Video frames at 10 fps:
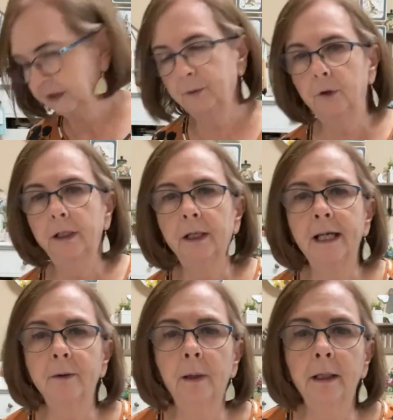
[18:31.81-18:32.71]
I'm trying to
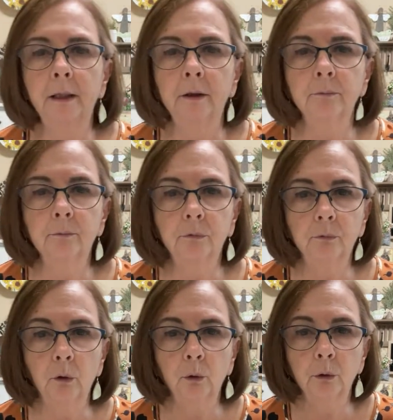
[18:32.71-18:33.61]
hang my
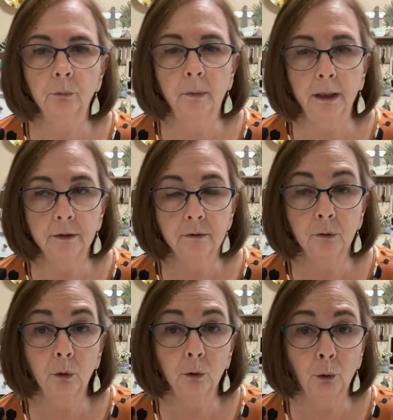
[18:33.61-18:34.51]
my
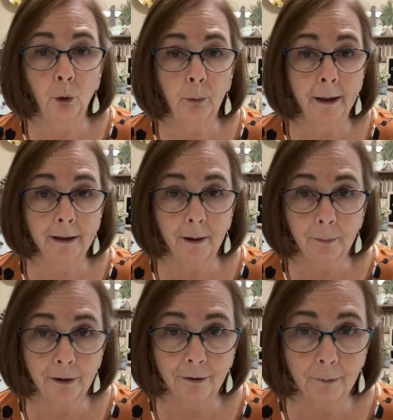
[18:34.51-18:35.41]
tool back
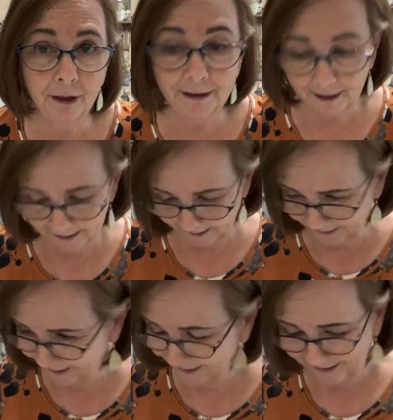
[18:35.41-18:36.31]
up here on my
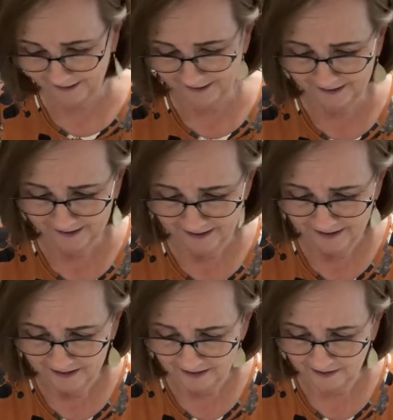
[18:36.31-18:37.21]
desk.
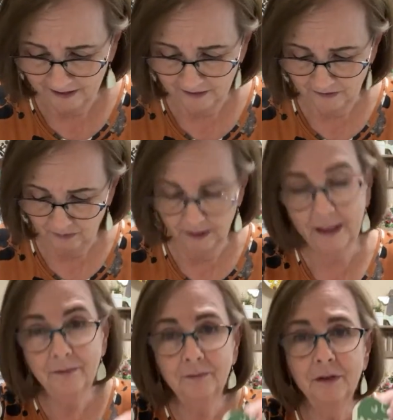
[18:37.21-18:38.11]
Okay, so we
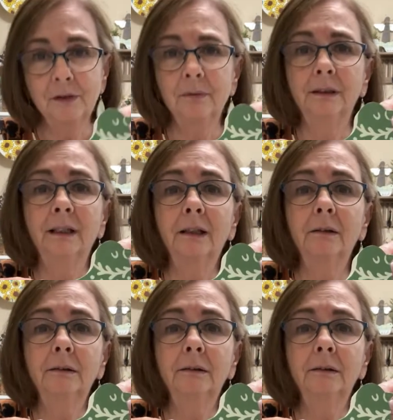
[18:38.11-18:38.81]
have this one now.